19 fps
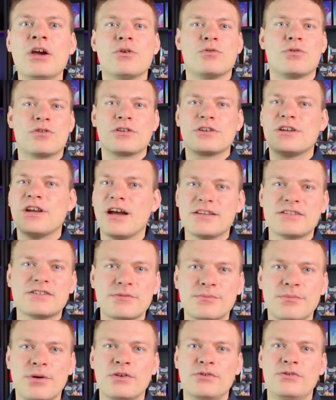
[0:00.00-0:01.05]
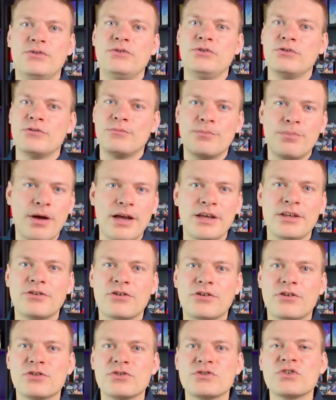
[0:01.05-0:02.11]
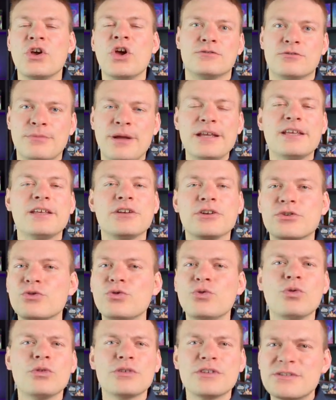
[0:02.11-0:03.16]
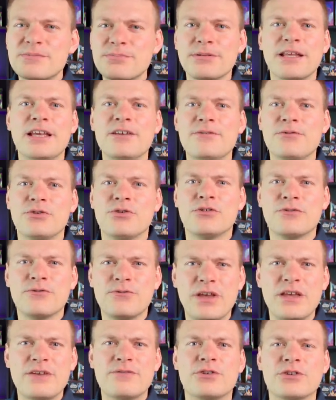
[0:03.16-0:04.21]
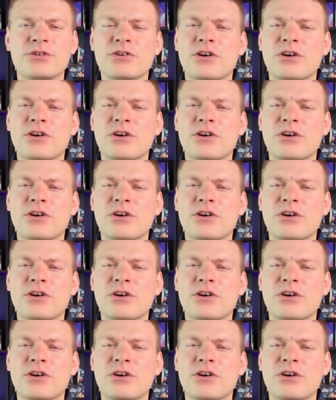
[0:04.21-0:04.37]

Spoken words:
or customizing your binders, or making a cool display of your favorite